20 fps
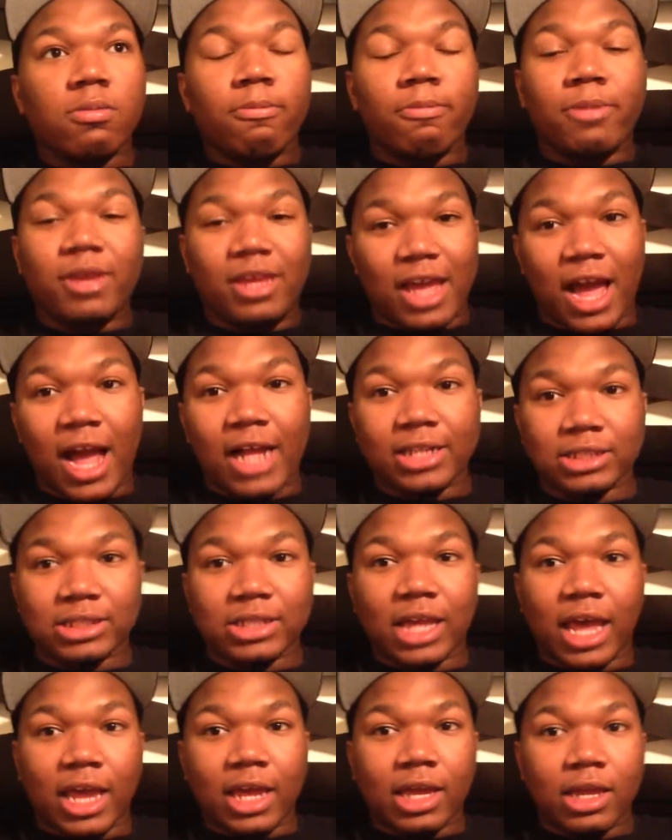
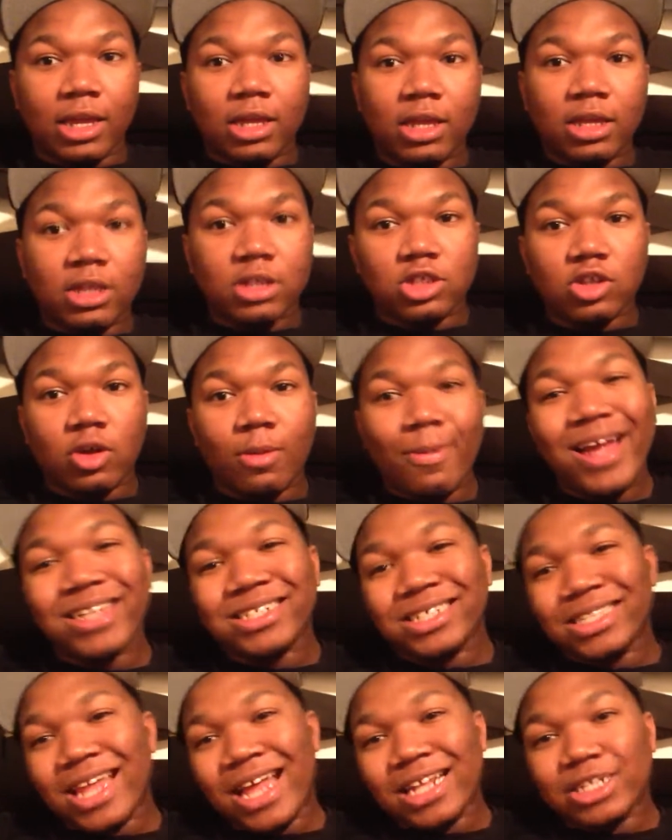Beyonce. So
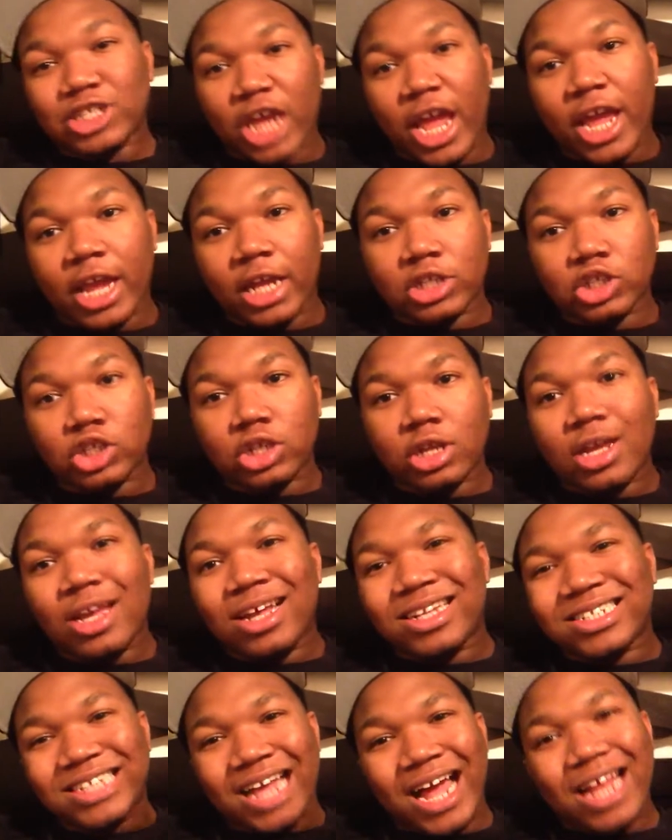imagine that change.
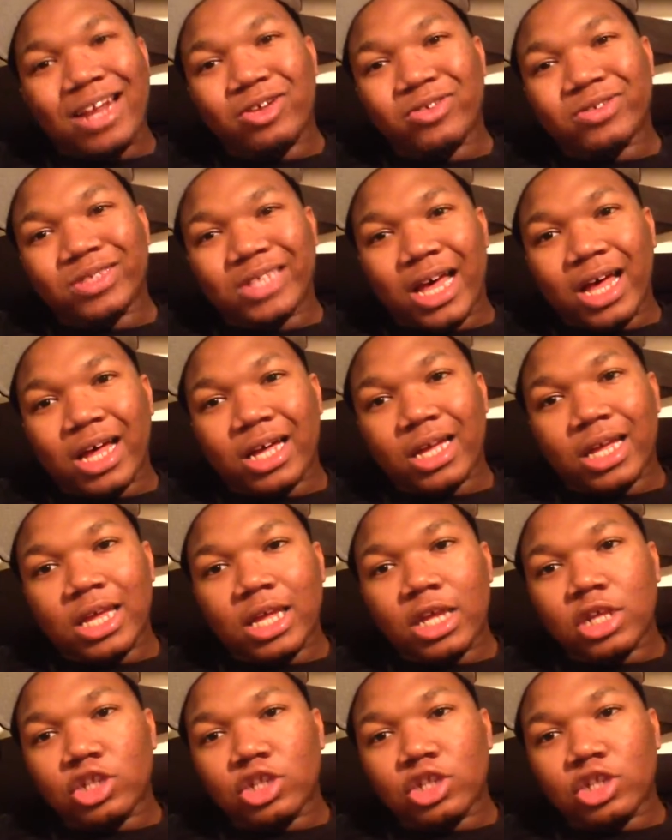Donald Duck